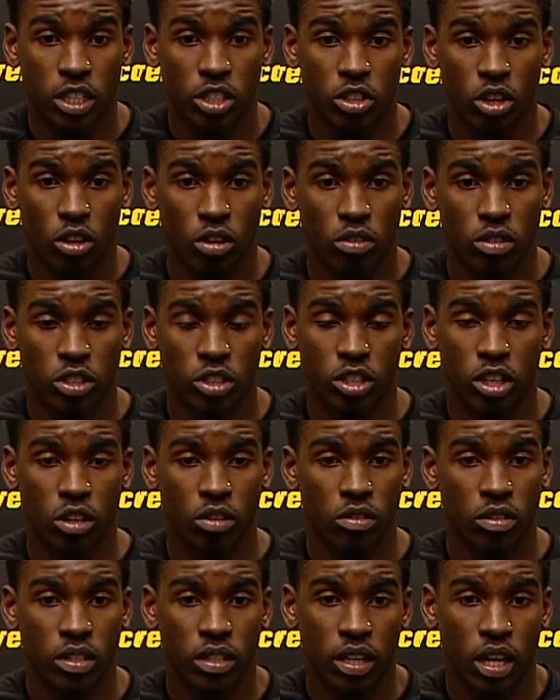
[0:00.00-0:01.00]
So, you
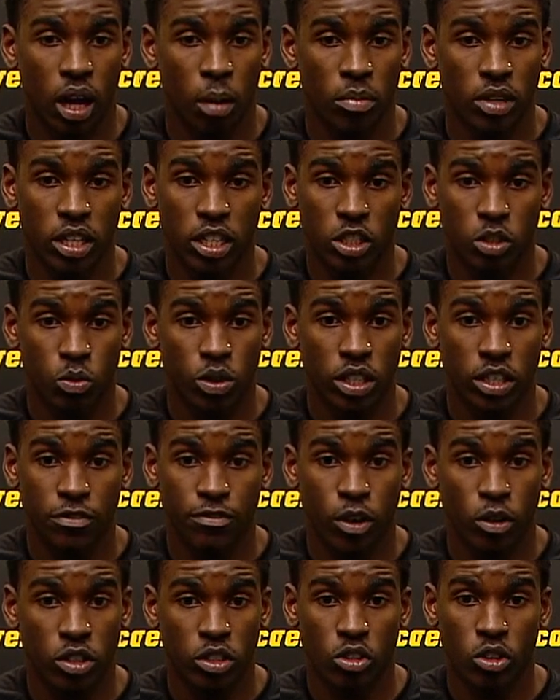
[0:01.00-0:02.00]
know, I mean, it's really
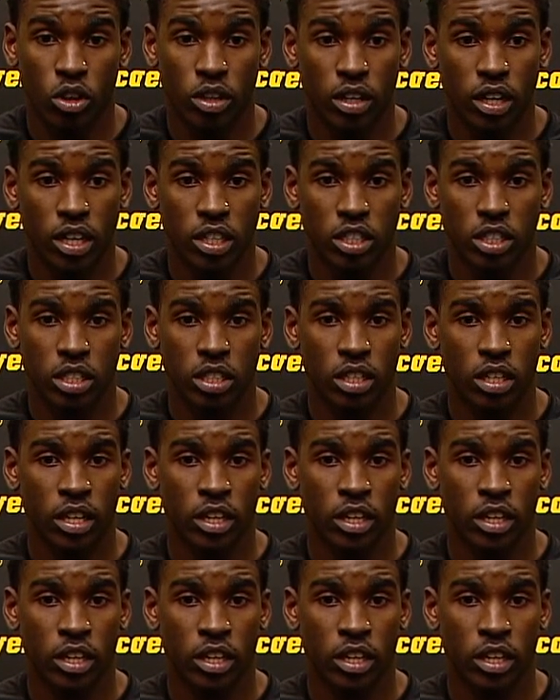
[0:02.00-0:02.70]
focused on us